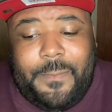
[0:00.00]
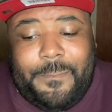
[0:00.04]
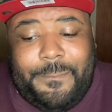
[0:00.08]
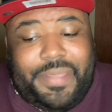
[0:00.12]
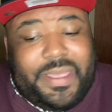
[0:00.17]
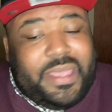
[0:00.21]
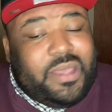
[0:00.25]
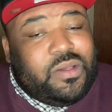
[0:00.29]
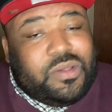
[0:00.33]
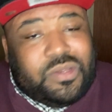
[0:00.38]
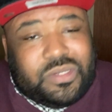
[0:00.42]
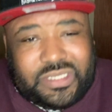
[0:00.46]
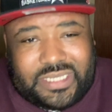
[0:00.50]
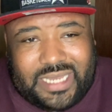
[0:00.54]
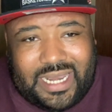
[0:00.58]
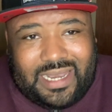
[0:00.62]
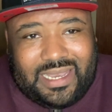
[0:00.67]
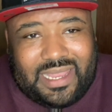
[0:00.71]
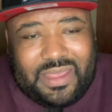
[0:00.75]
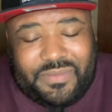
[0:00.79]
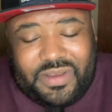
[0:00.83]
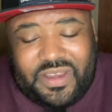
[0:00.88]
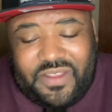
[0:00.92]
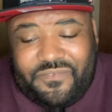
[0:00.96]
Bills at
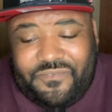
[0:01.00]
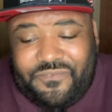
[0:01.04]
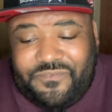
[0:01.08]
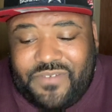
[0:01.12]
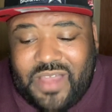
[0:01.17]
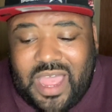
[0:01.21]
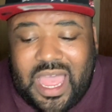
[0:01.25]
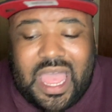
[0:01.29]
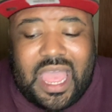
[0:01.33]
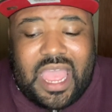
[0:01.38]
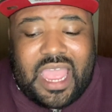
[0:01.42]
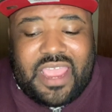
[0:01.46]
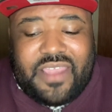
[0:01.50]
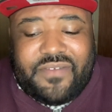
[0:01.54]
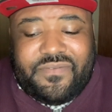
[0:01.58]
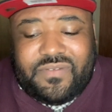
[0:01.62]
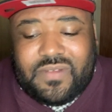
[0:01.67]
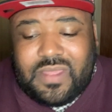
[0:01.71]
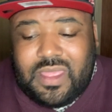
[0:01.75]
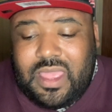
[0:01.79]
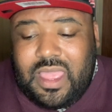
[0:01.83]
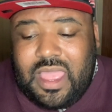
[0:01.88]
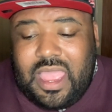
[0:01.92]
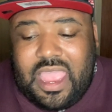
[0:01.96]
11 and
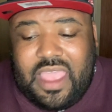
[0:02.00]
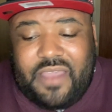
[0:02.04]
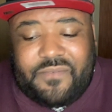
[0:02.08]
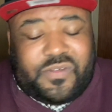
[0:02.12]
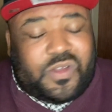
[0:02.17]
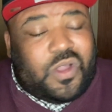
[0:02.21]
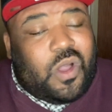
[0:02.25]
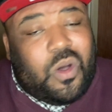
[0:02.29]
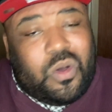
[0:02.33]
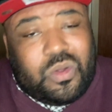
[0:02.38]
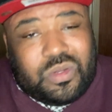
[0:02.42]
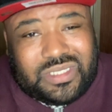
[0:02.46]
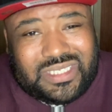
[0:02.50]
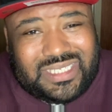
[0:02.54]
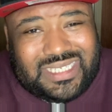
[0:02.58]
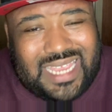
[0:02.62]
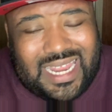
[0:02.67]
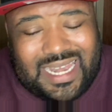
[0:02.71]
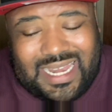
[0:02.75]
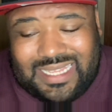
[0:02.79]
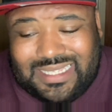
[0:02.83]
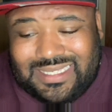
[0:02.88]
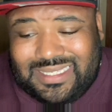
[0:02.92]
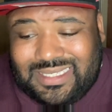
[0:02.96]
5. I have Colts
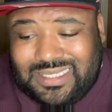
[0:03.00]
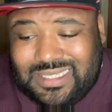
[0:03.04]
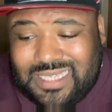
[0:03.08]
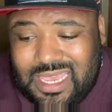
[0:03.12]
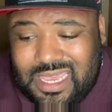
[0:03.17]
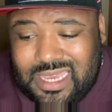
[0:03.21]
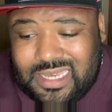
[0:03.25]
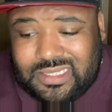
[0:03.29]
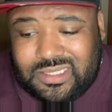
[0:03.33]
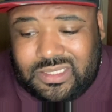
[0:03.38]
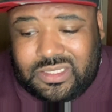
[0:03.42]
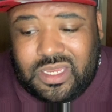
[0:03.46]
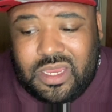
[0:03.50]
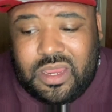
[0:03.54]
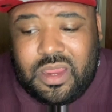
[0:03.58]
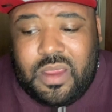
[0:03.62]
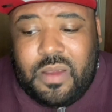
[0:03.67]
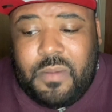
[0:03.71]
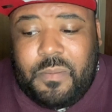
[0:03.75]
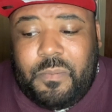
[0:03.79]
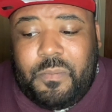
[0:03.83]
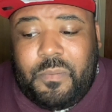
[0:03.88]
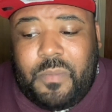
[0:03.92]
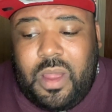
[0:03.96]
10 and 6.
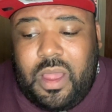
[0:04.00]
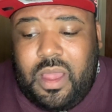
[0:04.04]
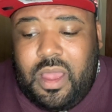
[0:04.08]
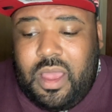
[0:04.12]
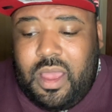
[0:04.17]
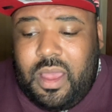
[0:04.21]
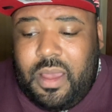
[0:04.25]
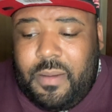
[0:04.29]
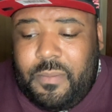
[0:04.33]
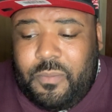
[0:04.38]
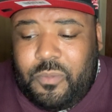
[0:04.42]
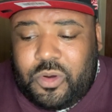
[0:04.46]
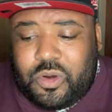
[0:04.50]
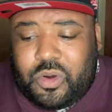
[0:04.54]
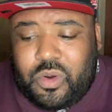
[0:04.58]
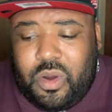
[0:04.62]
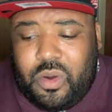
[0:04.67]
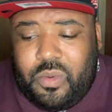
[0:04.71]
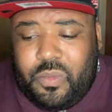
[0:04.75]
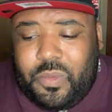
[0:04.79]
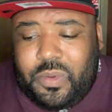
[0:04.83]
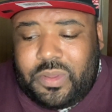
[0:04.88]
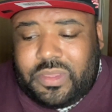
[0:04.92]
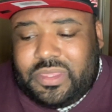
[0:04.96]
Um, we're
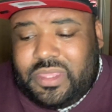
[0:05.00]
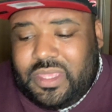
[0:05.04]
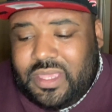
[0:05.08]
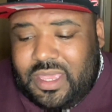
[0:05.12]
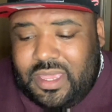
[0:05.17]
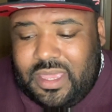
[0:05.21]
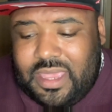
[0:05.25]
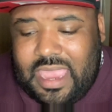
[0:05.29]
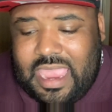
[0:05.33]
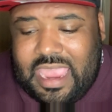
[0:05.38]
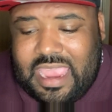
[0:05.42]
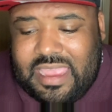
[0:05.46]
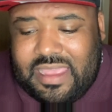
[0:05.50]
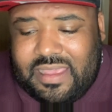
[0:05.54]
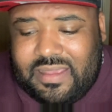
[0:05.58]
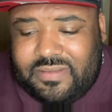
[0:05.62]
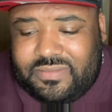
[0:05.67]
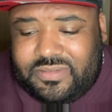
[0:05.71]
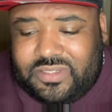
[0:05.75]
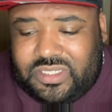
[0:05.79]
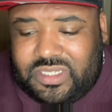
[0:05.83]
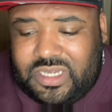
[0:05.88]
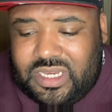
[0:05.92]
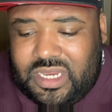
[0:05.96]
going with the
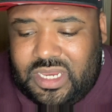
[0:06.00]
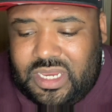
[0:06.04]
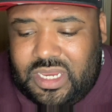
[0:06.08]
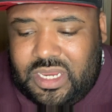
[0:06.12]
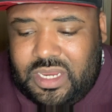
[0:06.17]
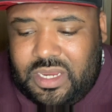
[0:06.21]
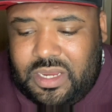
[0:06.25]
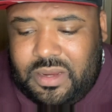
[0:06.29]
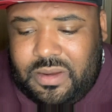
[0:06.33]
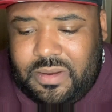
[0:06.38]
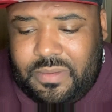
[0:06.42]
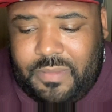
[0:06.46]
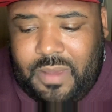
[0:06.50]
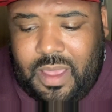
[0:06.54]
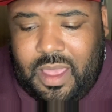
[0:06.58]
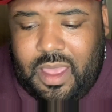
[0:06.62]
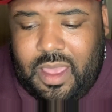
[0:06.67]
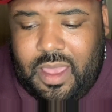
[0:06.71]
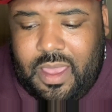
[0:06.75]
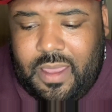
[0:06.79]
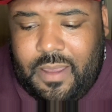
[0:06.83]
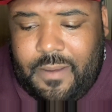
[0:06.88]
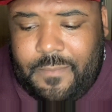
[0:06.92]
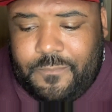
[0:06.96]
AFC
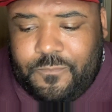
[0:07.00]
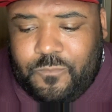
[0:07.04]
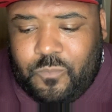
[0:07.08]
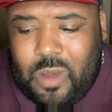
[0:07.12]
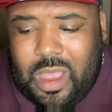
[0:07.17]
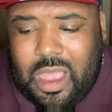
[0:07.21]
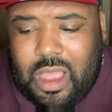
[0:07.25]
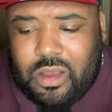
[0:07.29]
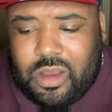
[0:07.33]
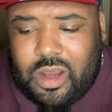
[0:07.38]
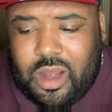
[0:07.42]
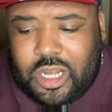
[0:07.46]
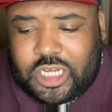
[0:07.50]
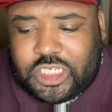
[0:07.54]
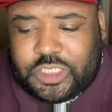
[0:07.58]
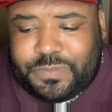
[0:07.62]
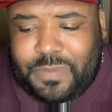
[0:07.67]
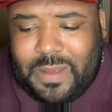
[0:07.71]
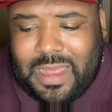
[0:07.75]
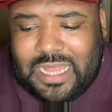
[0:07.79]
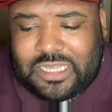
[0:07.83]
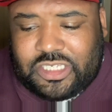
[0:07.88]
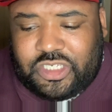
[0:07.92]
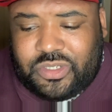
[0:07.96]
um, wild card
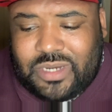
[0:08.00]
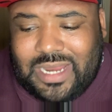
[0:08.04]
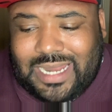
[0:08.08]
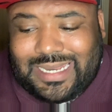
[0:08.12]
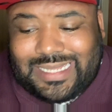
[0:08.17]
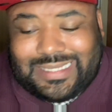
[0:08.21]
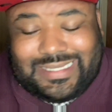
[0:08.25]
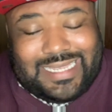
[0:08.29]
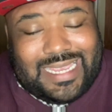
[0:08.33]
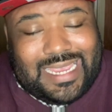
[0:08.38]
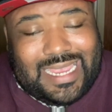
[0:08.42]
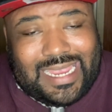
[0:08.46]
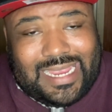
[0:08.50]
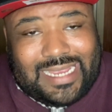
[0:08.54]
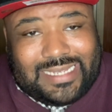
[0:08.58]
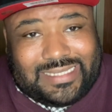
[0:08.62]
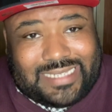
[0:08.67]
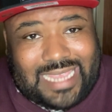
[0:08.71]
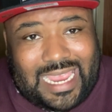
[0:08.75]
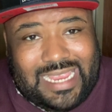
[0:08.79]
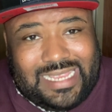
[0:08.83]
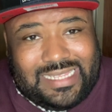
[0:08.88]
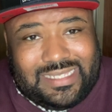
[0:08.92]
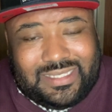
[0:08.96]
spots. You got the 10,
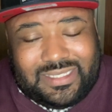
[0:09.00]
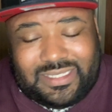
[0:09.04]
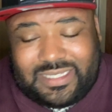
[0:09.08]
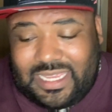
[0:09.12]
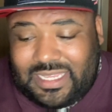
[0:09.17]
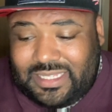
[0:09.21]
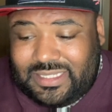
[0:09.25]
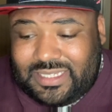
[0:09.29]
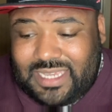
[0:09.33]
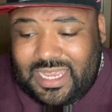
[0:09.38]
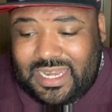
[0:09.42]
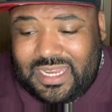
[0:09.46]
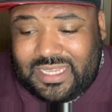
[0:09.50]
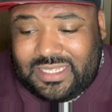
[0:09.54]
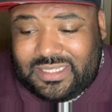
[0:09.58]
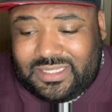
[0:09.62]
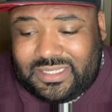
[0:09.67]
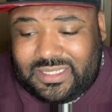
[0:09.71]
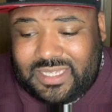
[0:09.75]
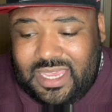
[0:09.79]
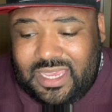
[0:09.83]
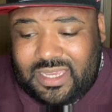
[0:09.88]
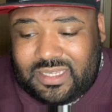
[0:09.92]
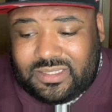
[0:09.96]
Titans at 10 and
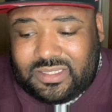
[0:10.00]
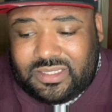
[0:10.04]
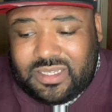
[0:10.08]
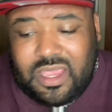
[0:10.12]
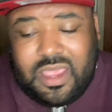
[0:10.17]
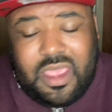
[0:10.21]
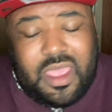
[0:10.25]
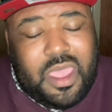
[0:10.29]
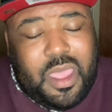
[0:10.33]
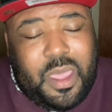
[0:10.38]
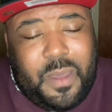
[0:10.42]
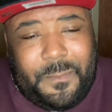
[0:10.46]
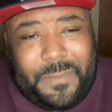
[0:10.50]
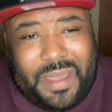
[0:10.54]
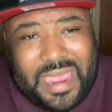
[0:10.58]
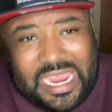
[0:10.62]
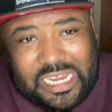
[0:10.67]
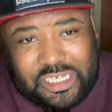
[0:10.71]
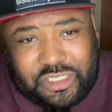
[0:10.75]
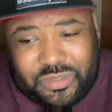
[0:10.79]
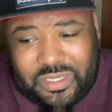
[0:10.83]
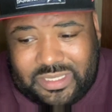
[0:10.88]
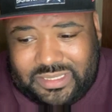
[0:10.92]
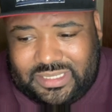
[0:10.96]
6,
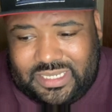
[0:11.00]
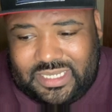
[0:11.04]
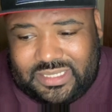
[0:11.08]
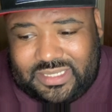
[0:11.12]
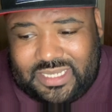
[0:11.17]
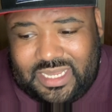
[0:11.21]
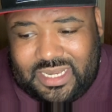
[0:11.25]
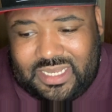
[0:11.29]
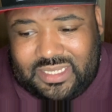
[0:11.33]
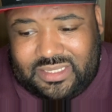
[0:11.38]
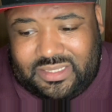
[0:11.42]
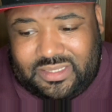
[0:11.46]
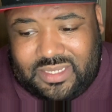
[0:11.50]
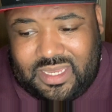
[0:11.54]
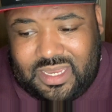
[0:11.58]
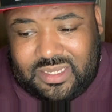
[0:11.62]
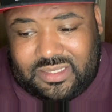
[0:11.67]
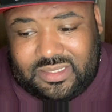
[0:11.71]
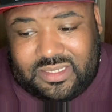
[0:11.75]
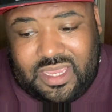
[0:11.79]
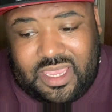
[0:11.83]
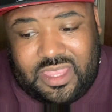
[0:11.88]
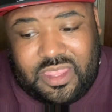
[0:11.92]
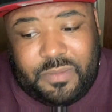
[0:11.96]
Patriots at 10 and
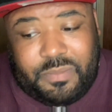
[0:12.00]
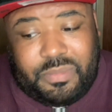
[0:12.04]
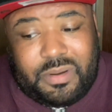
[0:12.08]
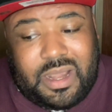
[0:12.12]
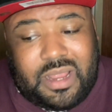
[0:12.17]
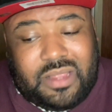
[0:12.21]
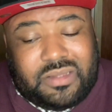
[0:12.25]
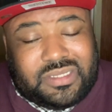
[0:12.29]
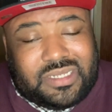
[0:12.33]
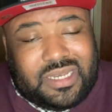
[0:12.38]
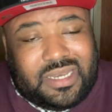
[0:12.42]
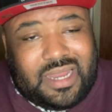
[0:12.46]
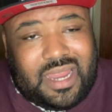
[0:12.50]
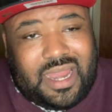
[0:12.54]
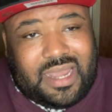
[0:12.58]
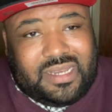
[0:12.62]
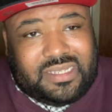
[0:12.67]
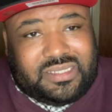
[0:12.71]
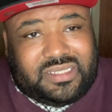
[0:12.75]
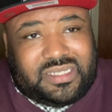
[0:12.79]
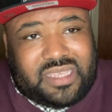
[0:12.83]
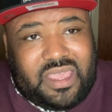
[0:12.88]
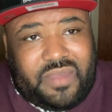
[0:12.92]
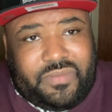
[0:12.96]
6, and the Browns at 9
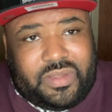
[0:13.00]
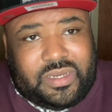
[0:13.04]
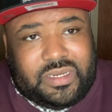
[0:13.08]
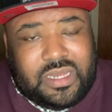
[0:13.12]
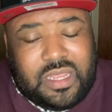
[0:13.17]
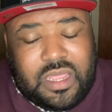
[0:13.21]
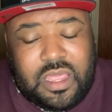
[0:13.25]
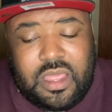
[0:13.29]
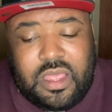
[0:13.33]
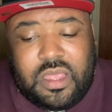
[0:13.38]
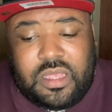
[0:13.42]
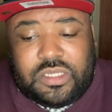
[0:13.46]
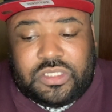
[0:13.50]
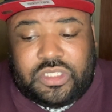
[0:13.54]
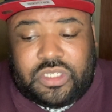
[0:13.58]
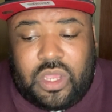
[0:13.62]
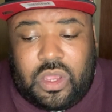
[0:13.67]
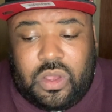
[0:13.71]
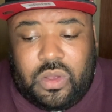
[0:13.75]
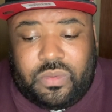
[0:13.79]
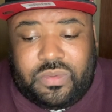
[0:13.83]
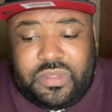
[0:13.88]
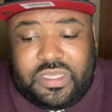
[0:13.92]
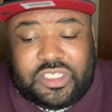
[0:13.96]
and 7.
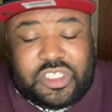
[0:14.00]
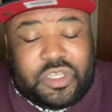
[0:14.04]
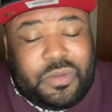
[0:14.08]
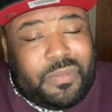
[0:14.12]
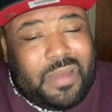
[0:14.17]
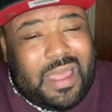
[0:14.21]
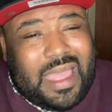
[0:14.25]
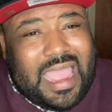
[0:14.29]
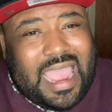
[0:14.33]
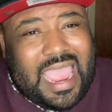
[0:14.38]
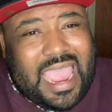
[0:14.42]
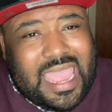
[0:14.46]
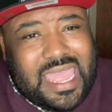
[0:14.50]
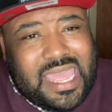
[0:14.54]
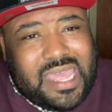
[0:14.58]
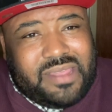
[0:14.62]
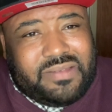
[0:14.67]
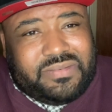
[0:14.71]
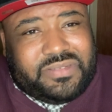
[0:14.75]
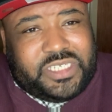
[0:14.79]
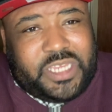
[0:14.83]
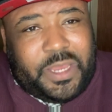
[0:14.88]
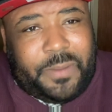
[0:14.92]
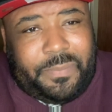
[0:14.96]
So these are my
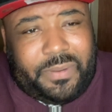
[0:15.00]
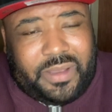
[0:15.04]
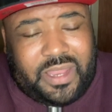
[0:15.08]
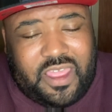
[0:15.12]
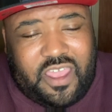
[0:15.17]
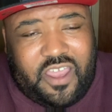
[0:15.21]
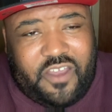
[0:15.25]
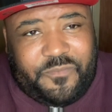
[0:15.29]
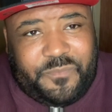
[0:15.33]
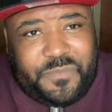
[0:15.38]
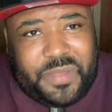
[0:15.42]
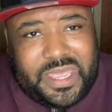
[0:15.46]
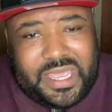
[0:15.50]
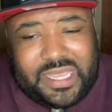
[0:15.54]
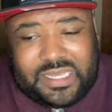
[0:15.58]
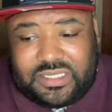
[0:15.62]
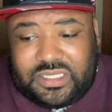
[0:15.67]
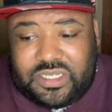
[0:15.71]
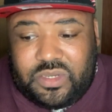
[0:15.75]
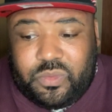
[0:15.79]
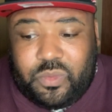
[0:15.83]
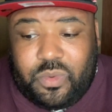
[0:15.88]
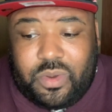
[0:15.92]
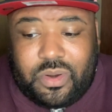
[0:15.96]
AFC playoff
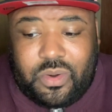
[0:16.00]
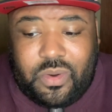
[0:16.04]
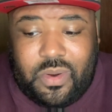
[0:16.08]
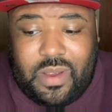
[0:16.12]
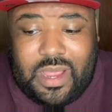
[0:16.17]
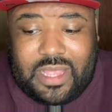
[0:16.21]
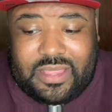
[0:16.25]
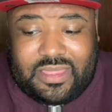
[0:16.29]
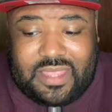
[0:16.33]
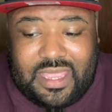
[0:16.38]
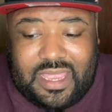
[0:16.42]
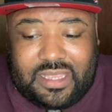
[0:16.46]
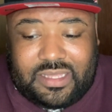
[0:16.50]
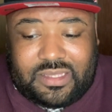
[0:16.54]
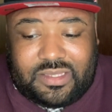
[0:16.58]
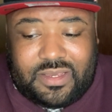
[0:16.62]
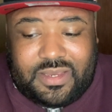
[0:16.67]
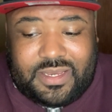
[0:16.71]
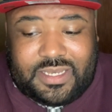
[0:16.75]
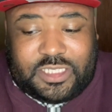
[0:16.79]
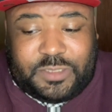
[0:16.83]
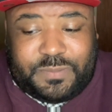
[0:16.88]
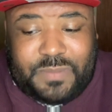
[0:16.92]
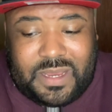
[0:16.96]
picks and what do I think
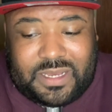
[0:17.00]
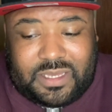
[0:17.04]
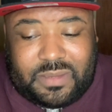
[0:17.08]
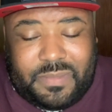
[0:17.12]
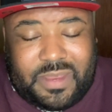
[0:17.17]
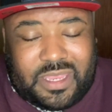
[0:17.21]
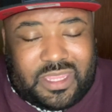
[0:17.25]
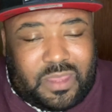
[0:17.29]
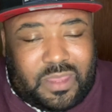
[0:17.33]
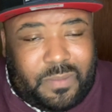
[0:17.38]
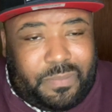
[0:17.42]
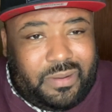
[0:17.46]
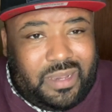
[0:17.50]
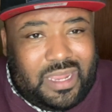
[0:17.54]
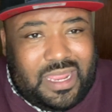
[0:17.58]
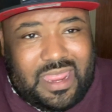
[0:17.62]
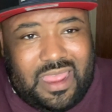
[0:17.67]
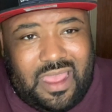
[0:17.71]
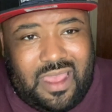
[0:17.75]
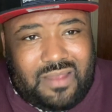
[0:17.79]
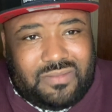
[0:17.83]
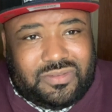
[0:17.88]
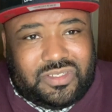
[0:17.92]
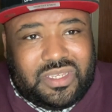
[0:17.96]
they expect to make the
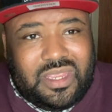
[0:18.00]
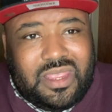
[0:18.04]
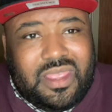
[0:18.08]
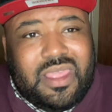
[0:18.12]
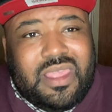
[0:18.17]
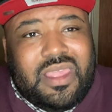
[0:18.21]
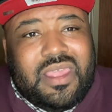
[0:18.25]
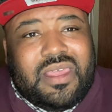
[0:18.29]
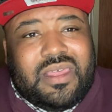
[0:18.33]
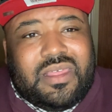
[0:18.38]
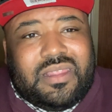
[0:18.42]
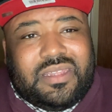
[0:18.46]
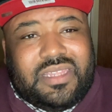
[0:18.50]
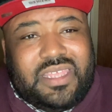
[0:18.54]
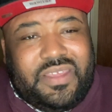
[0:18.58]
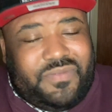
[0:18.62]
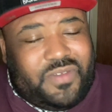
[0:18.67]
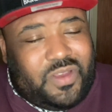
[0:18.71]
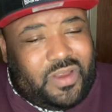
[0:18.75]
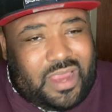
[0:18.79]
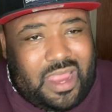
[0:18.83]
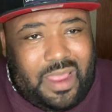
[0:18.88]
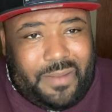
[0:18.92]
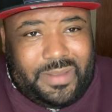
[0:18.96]
playoffs. Leave
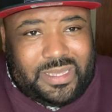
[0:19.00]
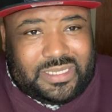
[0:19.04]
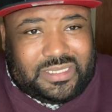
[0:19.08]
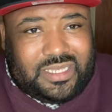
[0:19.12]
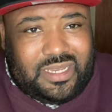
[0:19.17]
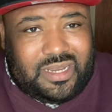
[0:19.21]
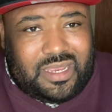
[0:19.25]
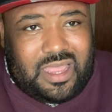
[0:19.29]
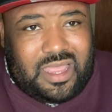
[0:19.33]
your comments in the